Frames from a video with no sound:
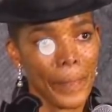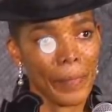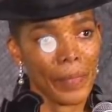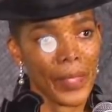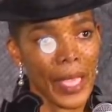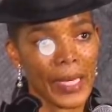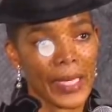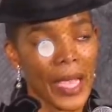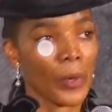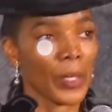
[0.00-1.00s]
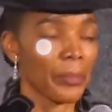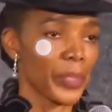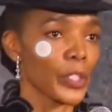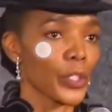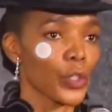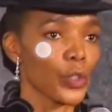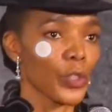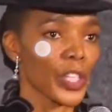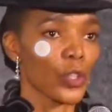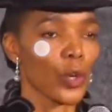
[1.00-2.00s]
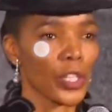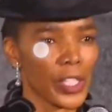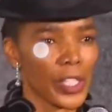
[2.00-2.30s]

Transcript: Because the road ahead will not be easy.